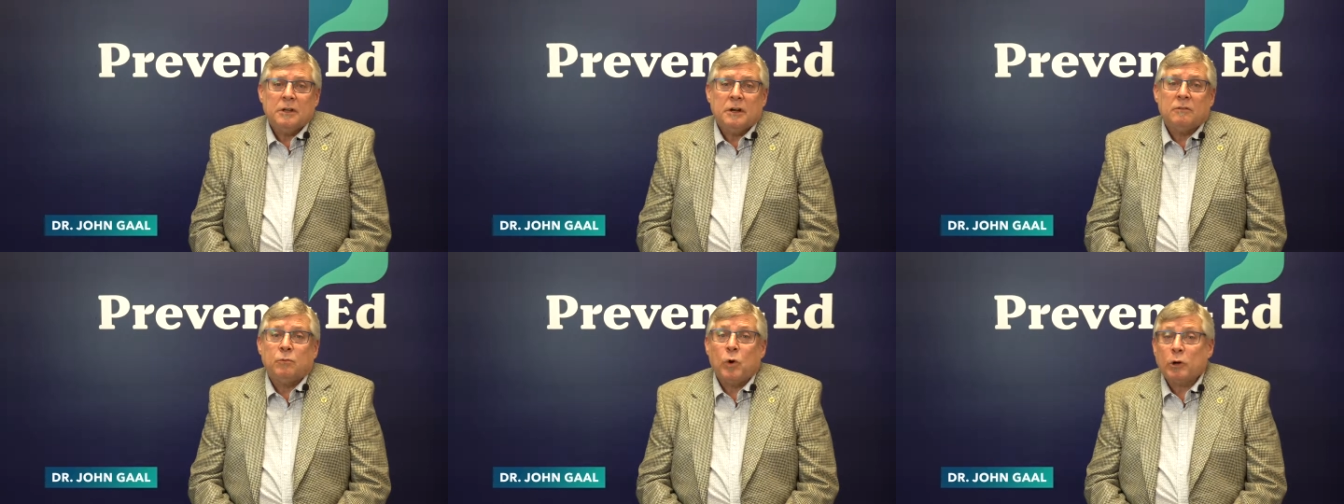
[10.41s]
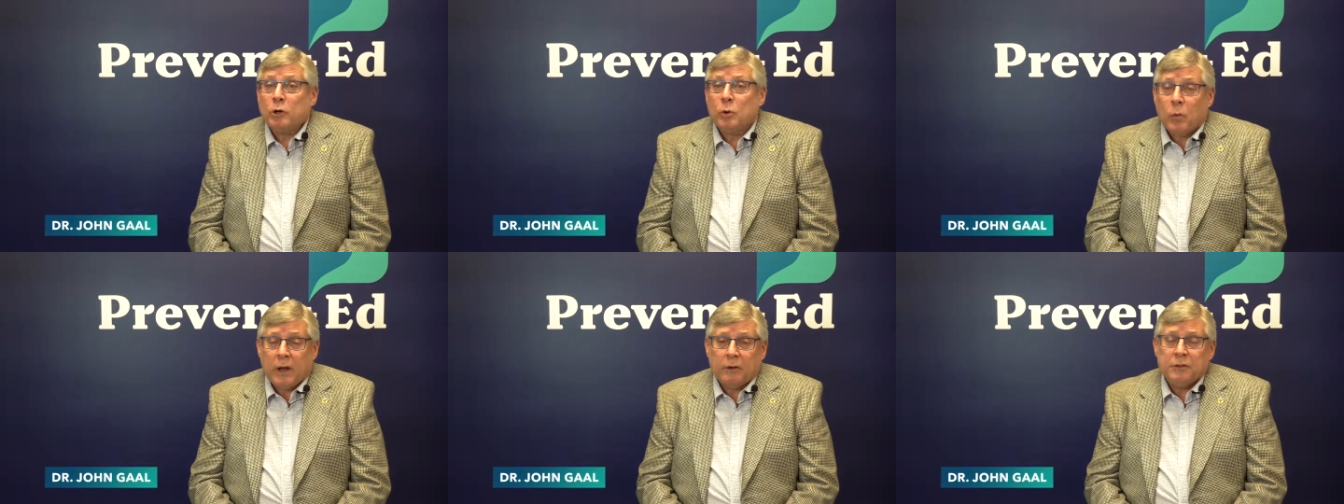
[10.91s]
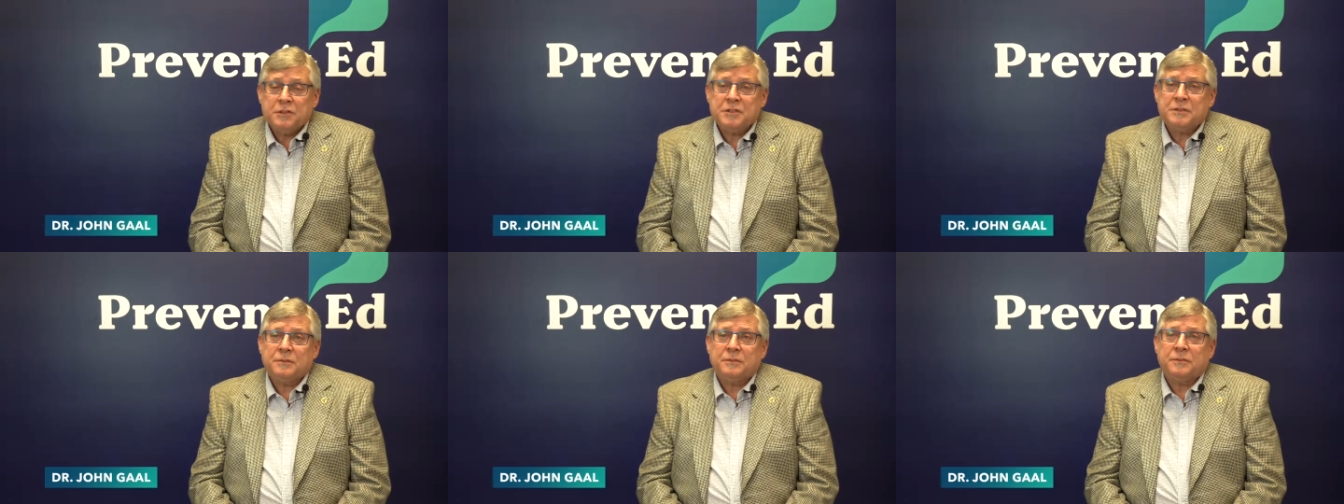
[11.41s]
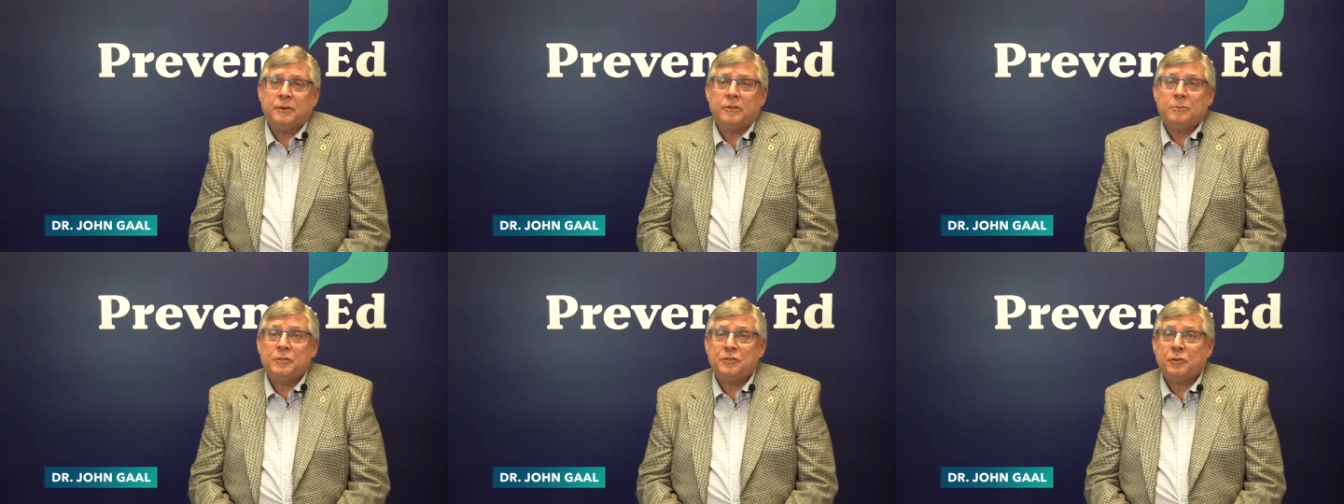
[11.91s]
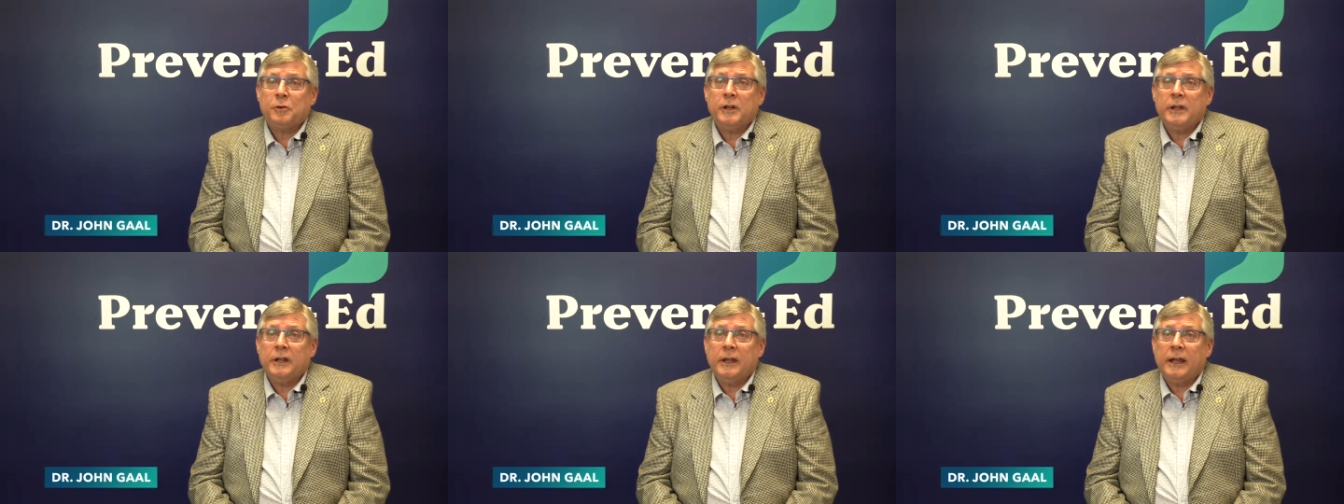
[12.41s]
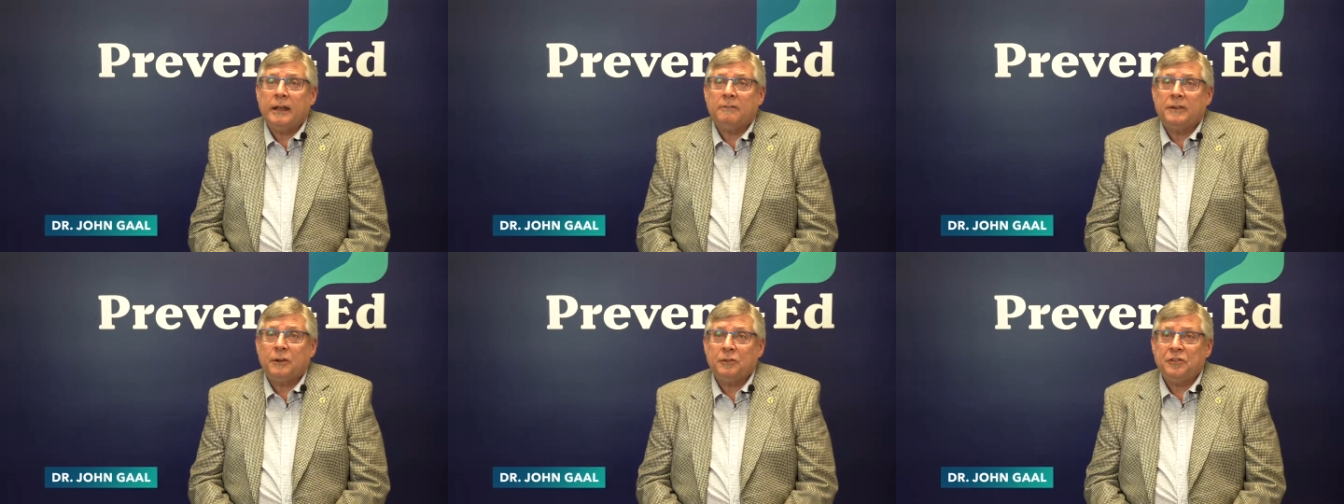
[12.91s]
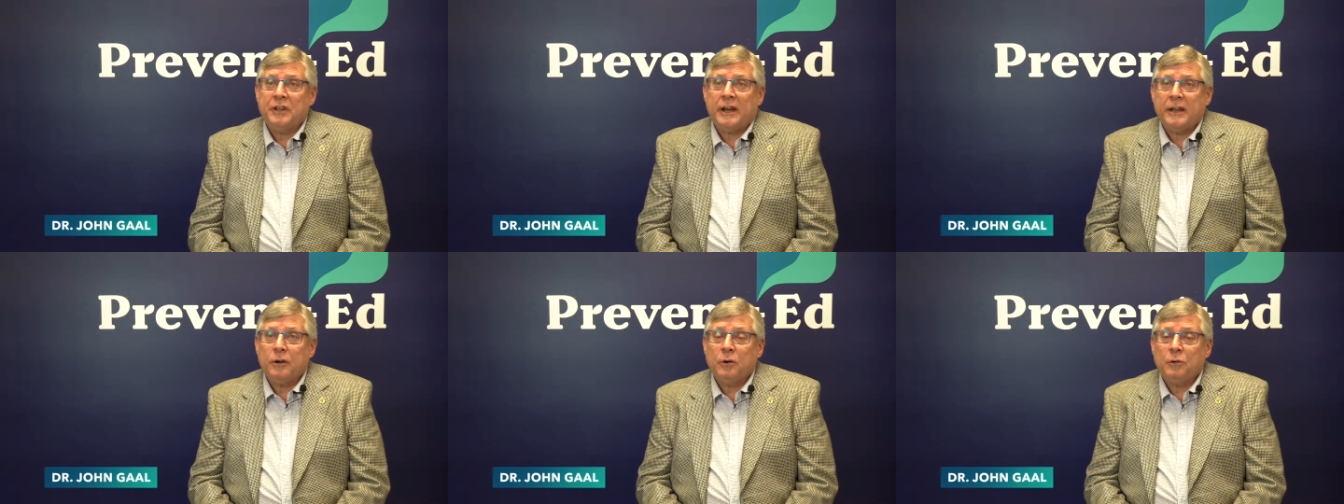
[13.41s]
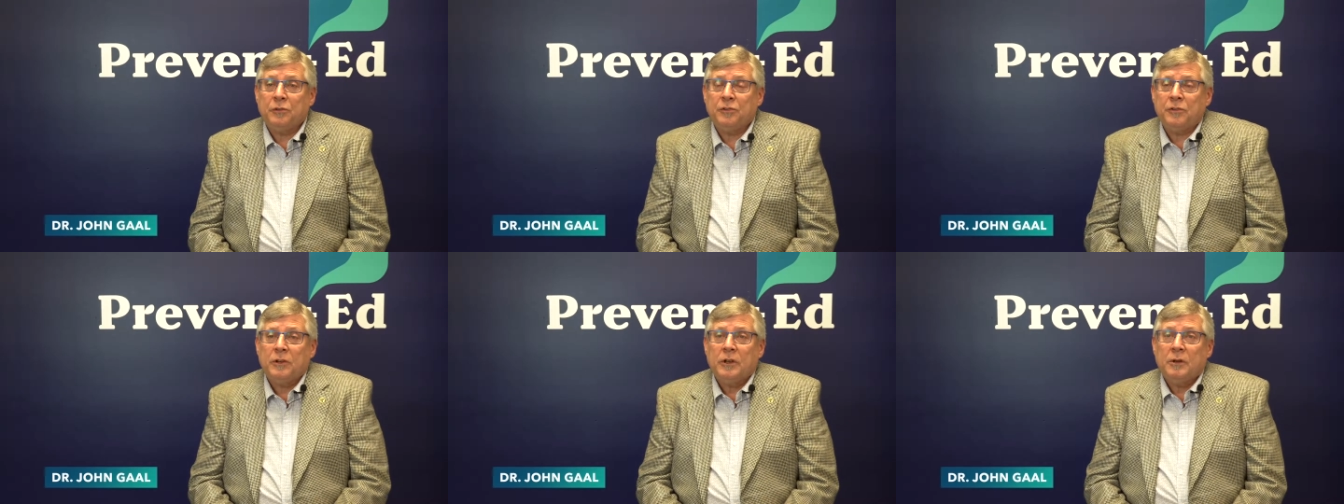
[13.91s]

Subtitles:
of Worker Wellness for the Missouri AFL-CIO's